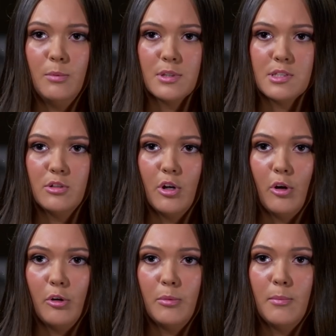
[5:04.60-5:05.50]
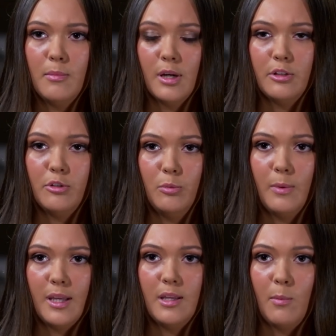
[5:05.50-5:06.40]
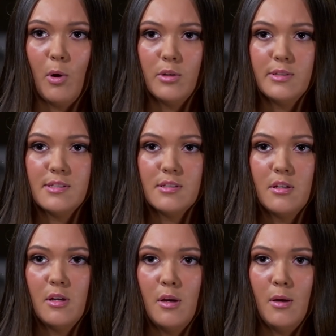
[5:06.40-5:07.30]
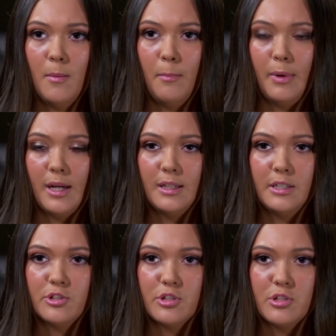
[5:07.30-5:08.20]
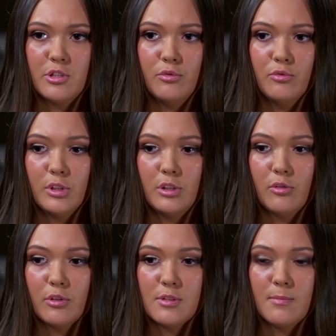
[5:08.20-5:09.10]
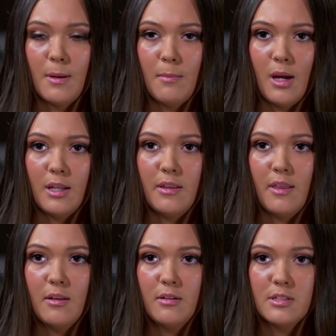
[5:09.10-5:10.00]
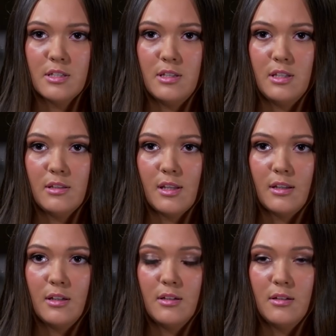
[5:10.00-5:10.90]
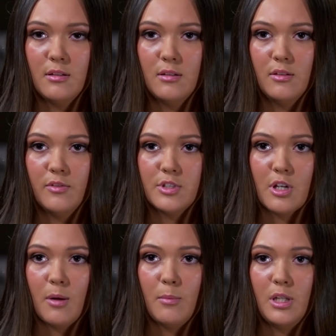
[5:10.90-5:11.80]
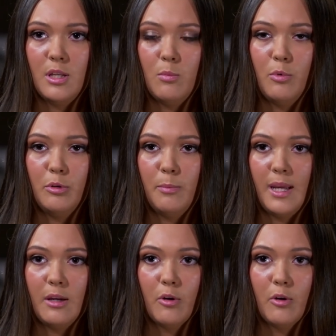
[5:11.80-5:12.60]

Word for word: he wasn't home, I knew where he was, but it just didn't really cross my mind to think that of a time when he would be